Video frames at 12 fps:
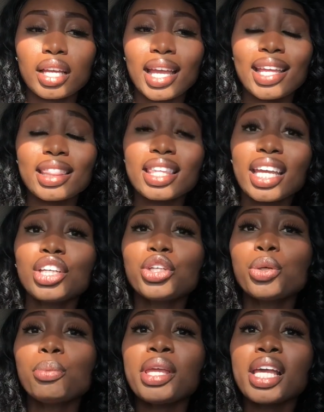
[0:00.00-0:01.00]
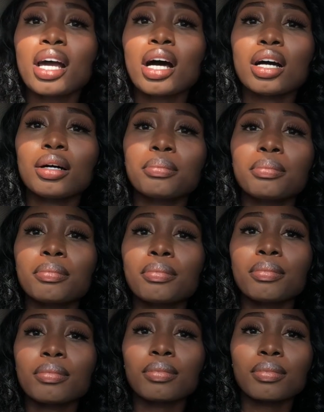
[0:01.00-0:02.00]
and then you become
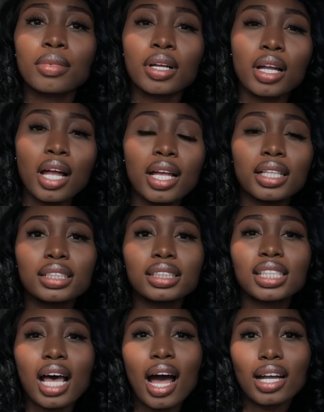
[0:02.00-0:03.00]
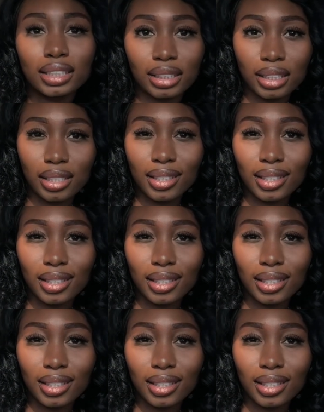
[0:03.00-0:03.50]
toxic.